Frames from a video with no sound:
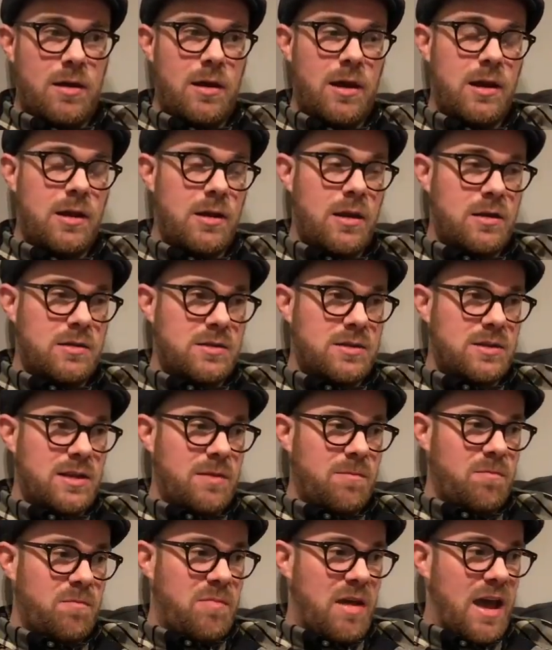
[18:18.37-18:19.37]
in this
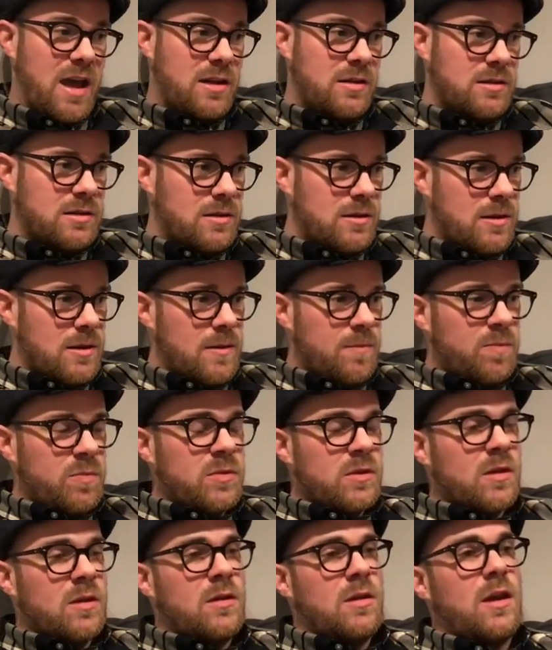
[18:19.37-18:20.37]
band,
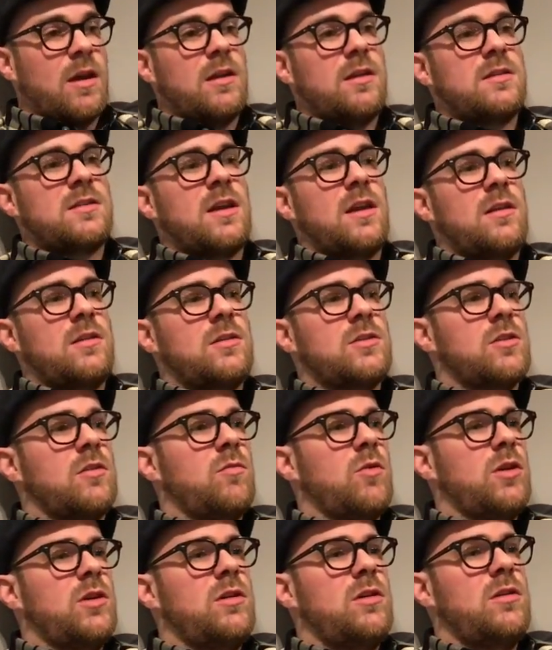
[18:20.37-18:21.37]
and he said, "John,
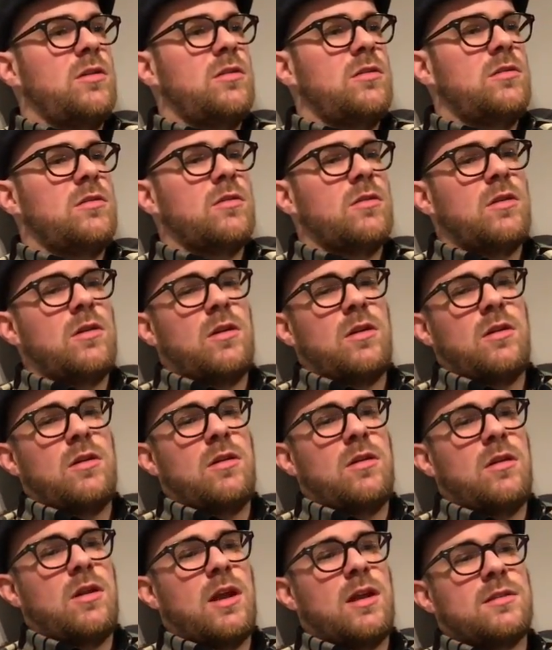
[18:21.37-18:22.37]
what are you
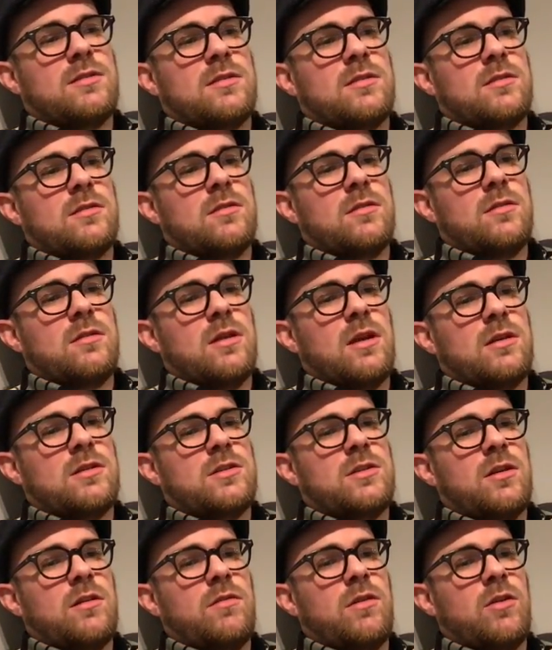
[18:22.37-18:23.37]
doing next
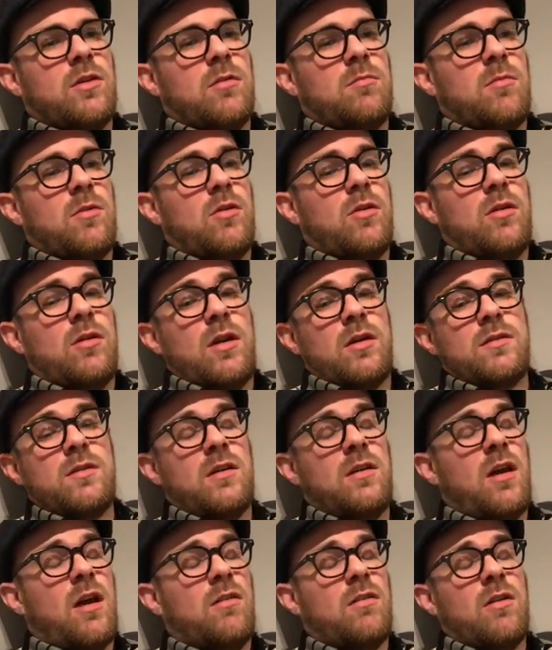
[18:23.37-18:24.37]
year? Have you got on?" I
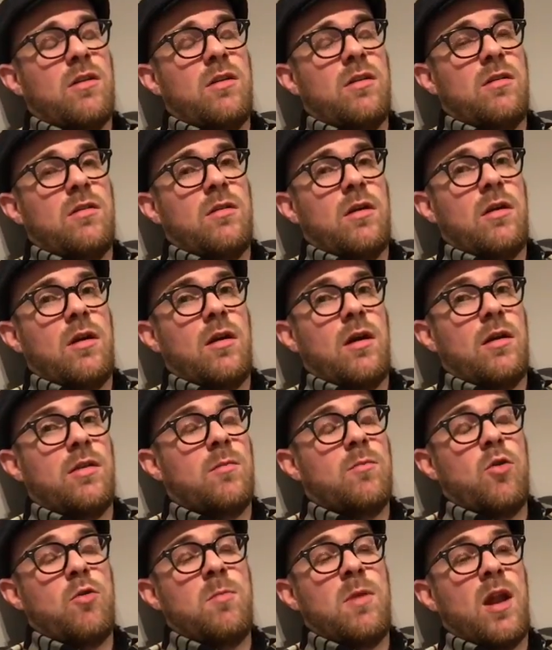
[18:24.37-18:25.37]
said, "No, at
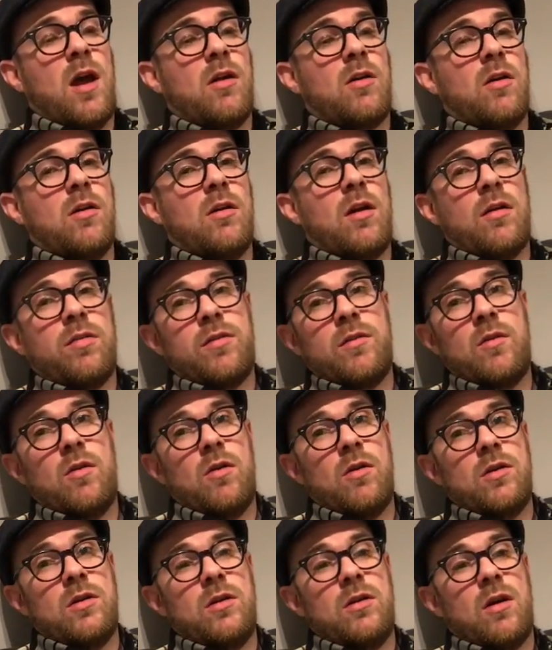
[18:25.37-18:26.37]
the moment I got nothing
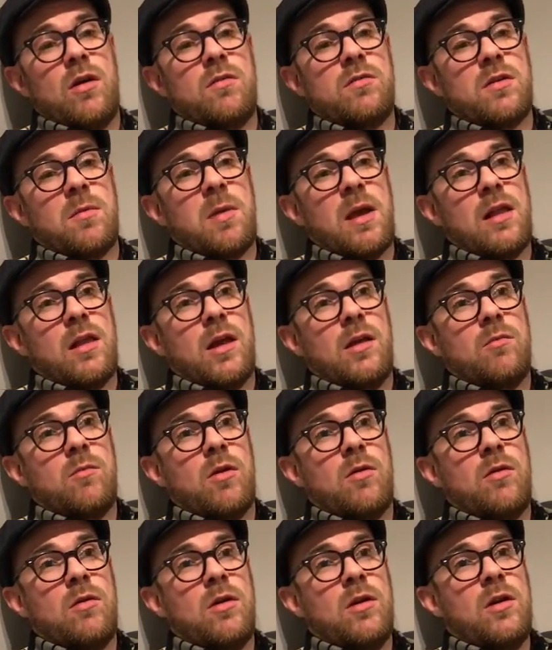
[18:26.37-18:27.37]
on." You know, I was a bit like,
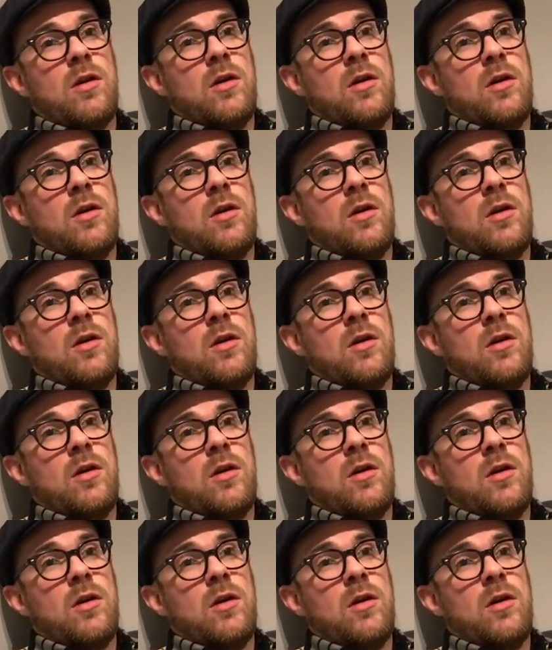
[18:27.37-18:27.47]
well,